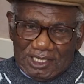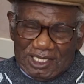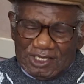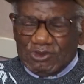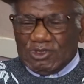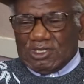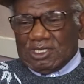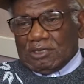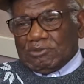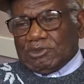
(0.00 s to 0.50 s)
it
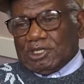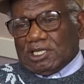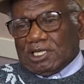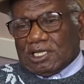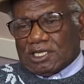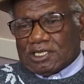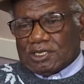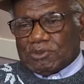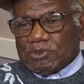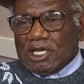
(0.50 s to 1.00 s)
was a bit
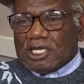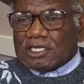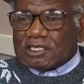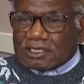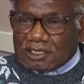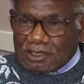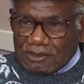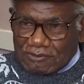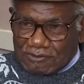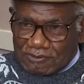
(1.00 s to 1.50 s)

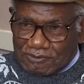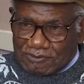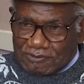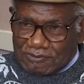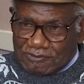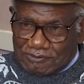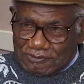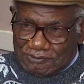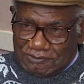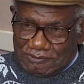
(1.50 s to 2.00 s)
expensive
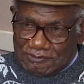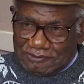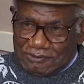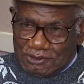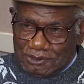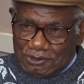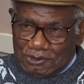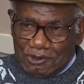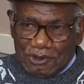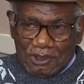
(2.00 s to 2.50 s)

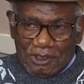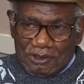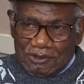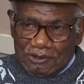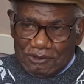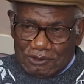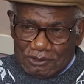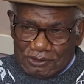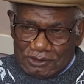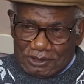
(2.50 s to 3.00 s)
to do all
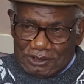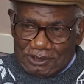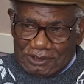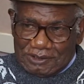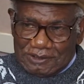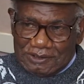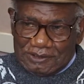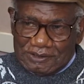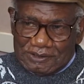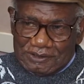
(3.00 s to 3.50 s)
those
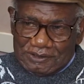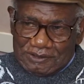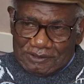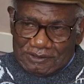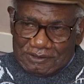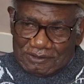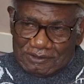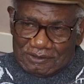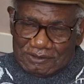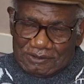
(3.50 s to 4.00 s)
things
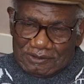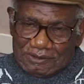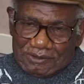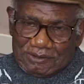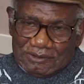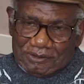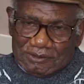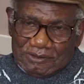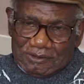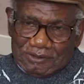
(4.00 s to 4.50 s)

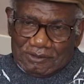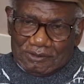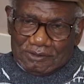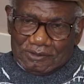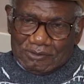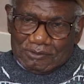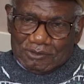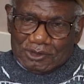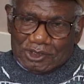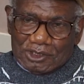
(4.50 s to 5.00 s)

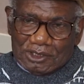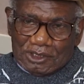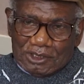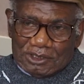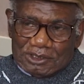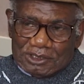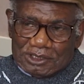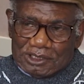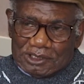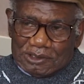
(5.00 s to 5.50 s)

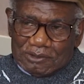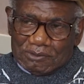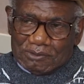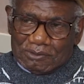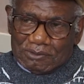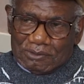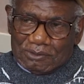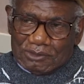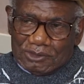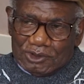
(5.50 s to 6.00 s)
because
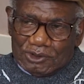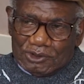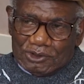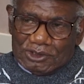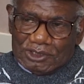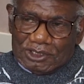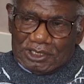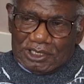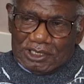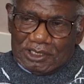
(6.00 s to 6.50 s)

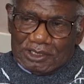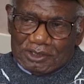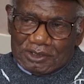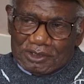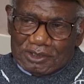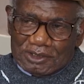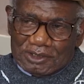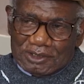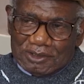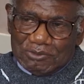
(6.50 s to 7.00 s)
those
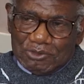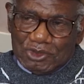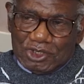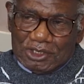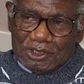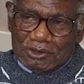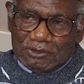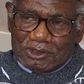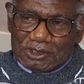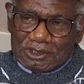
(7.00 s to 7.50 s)
days
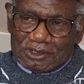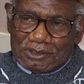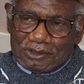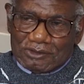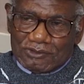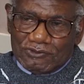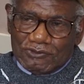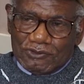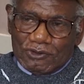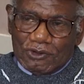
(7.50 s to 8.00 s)
money
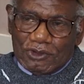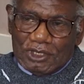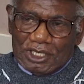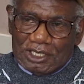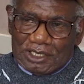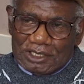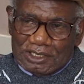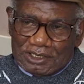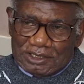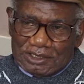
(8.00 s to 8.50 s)
wasn't
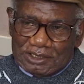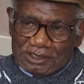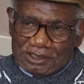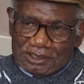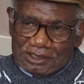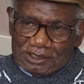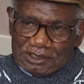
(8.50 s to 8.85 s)
fluent